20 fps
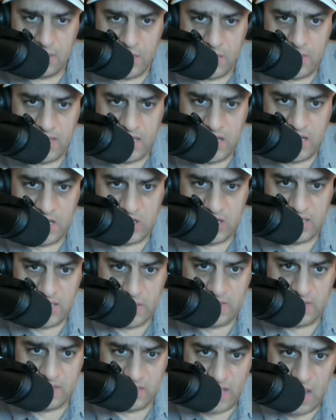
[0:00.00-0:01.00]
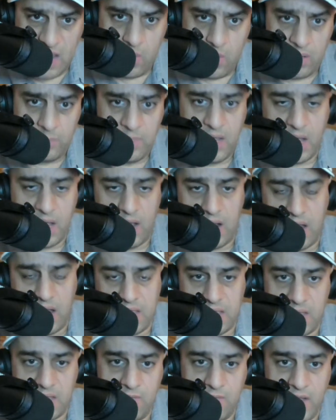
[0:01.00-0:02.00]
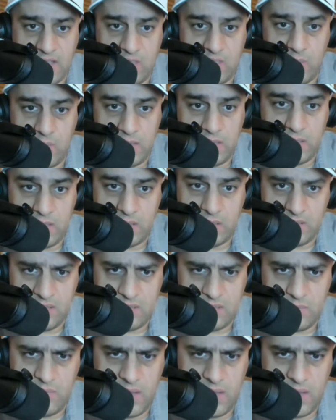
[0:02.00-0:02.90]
Give me Keyshawn Davis in that one. I think it finds a way to